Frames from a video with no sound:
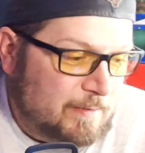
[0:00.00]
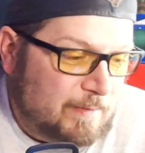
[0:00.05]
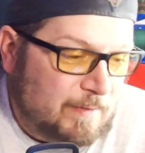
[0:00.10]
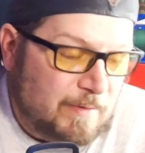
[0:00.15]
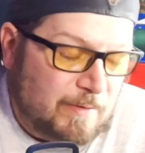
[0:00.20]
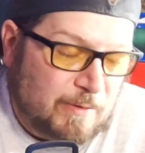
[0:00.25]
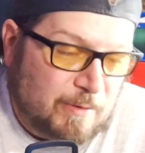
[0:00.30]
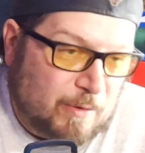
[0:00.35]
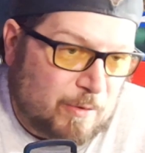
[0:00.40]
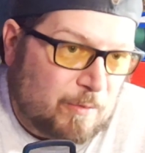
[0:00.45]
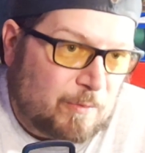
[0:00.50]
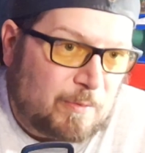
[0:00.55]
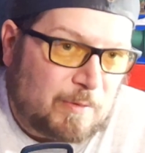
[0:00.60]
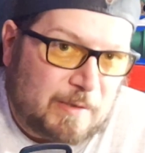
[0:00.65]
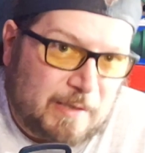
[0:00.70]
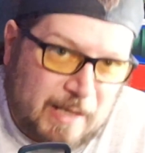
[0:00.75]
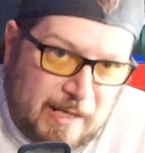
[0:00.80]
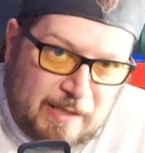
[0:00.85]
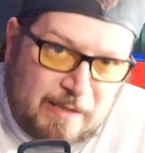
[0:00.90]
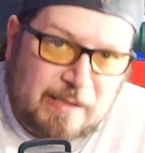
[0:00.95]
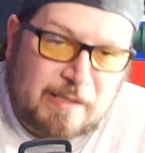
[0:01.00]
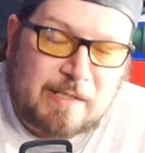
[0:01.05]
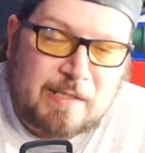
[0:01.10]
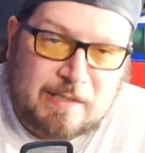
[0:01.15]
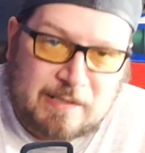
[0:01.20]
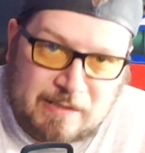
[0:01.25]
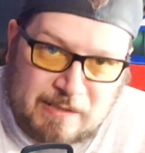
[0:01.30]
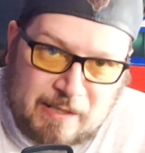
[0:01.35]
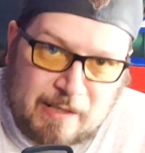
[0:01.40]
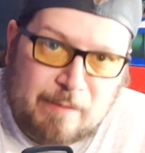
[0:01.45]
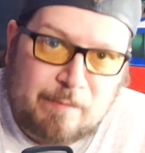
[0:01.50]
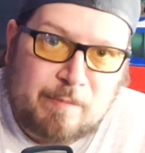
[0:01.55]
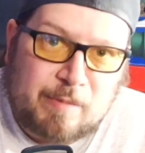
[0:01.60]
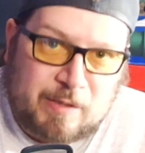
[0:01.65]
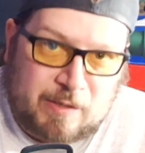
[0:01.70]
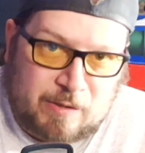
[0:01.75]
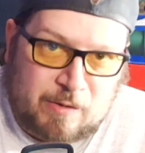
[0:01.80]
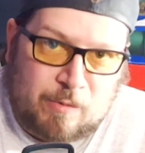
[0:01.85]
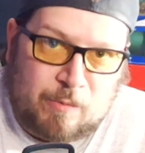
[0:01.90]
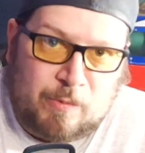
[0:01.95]
you know, got the
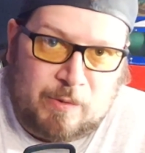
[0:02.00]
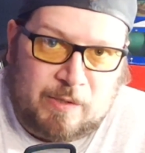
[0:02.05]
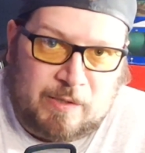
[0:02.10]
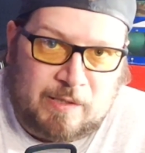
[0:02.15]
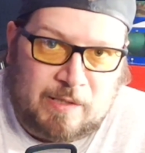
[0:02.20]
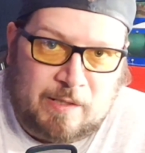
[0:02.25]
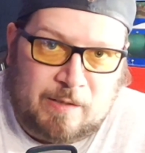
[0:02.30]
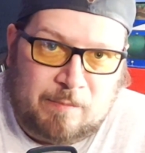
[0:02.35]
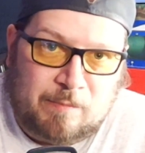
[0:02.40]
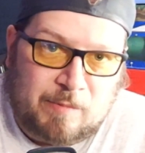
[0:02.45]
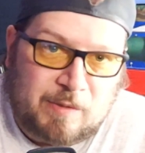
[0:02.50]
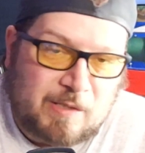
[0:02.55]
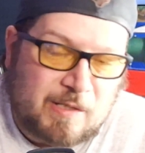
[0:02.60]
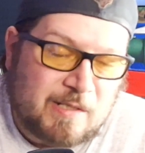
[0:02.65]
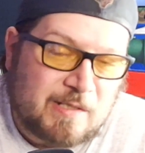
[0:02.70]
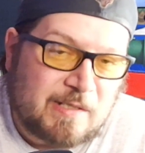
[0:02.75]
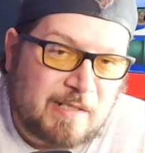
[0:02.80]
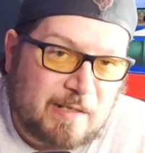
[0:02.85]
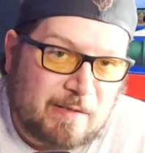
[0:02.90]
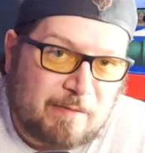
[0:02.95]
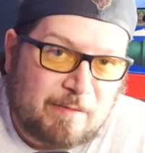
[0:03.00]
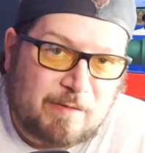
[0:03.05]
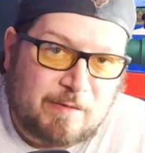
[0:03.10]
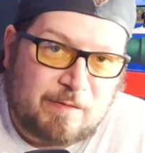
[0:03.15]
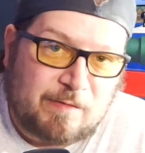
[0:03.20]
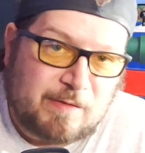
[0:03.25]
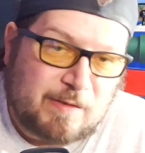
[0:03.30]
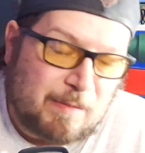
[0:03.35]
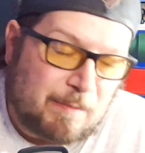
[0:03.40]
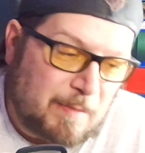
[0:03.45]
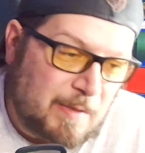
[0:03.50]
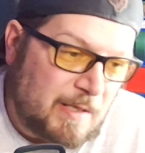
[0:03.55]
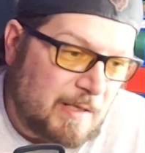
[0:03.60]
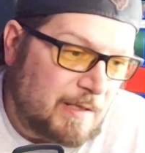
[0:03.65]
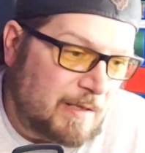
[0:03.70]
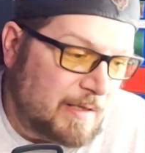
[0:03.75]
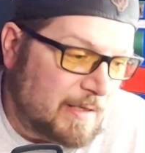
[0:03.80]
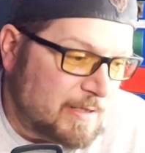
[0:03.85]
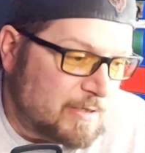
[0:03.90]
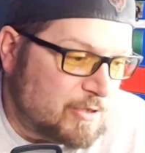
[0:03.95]
excitement going again, because to me
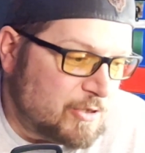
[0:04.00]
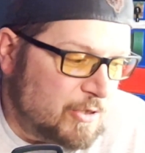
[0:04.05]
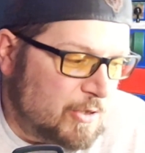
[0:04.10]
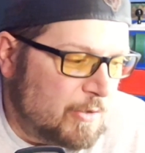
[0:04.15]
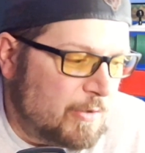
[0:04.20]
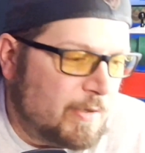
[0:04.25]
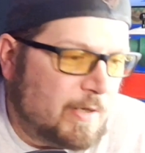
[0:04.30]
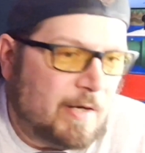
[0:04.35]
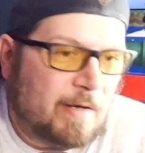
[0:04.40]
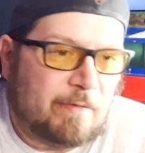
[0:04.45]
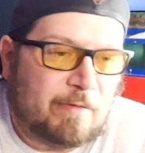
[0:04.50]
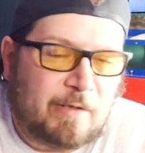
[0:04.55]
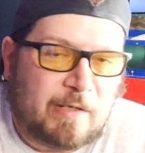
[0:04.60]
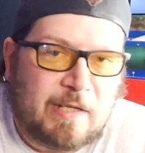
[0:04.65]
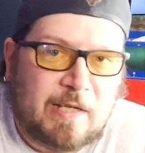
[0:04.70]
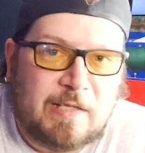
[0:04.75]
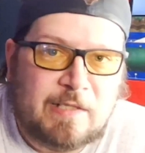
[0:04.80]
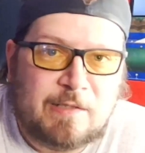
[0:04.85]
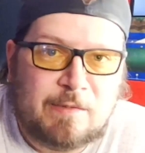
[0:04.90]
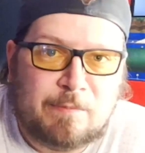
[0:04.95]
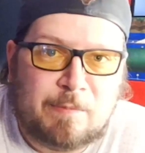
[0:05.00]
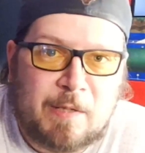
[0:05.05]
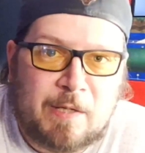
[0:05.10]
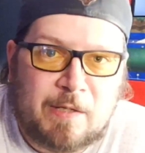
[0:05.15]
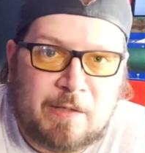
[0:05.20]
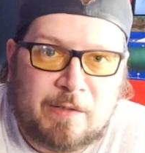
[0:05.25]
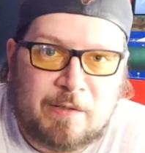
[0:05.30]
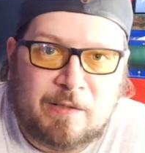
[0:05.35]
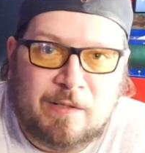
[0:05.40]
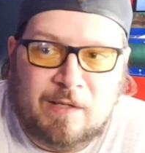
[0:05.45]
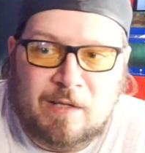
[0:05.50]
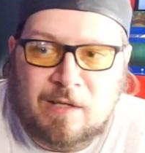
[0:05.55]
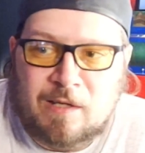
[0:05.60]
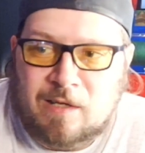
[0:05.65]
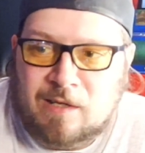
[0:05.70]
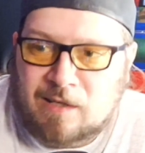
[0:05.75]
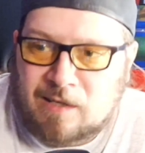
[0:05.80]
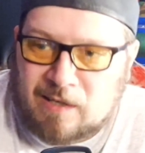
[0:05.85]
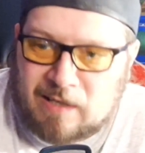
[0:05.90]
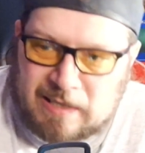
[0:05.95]
this year Evercade's been
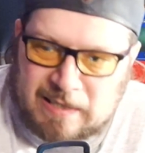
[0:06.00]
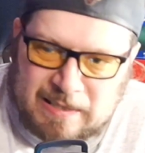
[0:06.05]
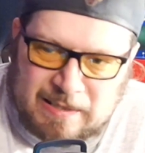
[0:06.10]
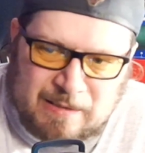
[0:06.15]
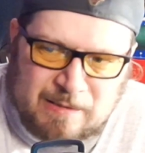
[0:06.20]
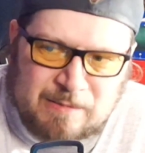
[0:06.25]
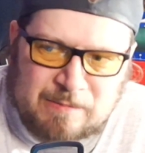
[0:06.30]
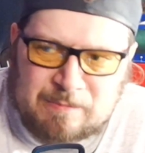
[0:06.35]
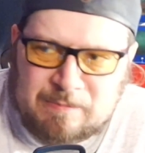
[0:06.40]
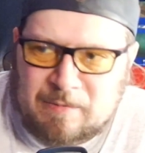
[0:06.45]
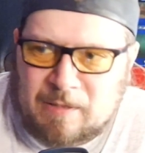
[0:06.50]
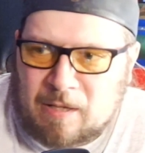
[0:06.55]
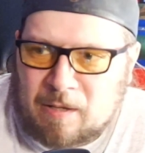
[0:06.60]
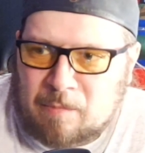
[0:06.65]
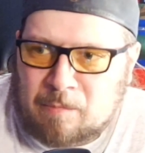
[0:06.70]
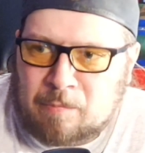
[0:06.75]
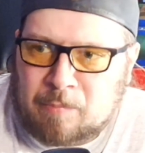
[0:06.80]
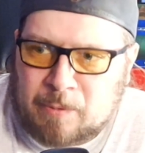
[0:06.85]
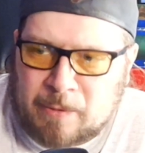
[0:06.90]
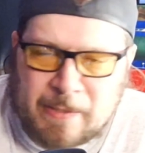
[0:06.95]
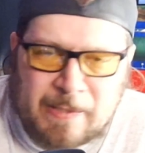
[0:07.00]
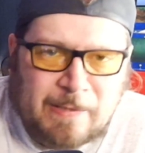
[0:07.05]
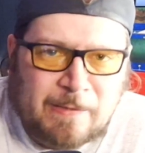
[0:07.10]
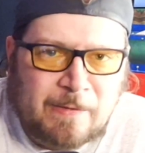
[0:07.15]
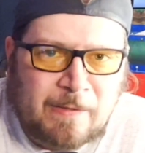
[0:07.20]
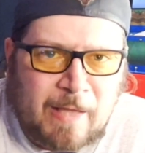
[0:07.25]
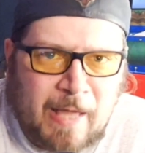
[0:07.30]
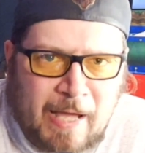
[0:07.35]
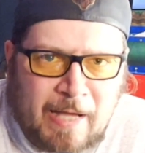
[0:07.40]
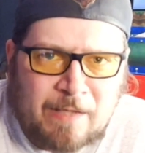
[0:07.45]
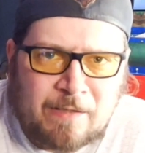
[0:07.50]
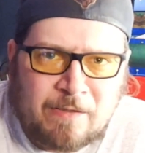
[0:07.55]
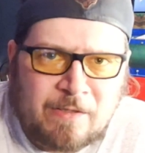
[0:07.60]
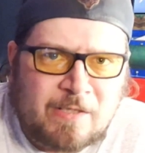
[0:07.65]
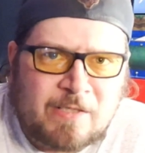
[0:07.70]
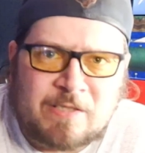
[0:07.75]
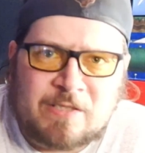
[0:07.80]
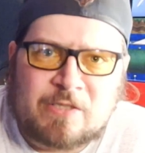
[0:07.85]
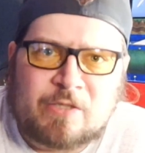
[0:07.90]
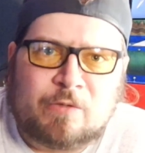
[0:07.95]
pretty
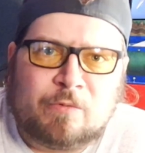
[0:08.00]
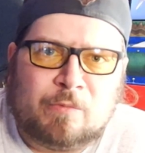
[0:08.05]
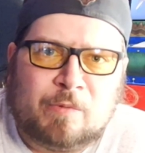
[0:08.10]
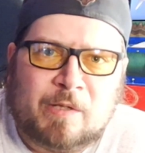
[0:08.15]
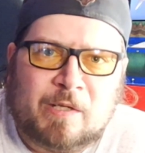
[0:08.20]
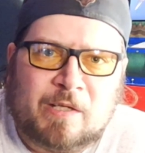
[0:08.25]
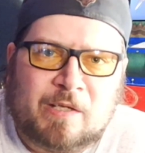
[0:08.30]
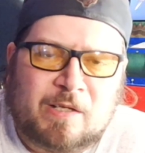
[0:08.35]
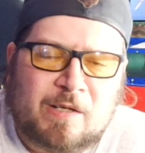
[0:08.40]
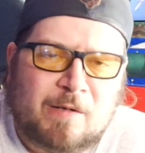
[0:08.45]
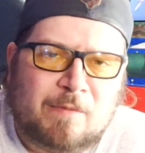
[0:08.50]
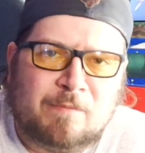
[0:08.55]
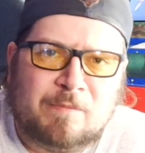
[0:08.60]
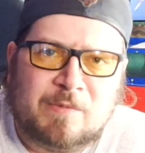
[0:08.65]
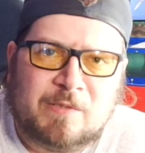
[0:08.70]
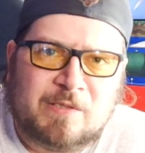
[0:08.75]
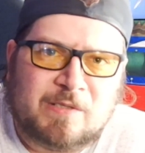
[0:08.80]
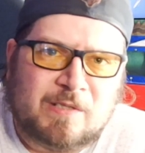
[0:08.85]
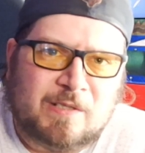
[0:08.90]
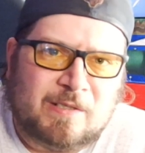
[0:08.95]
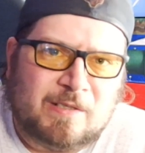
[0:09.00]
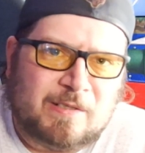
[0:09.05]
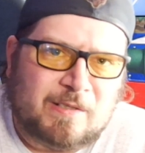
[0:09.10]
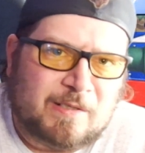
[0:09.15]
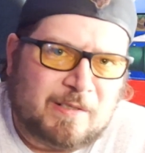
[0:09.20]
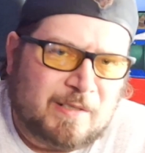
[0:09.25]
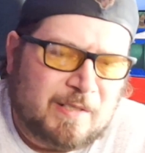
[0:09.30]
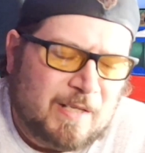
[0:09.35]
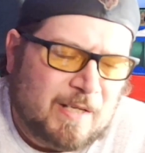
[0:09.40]
lackluster when it comes to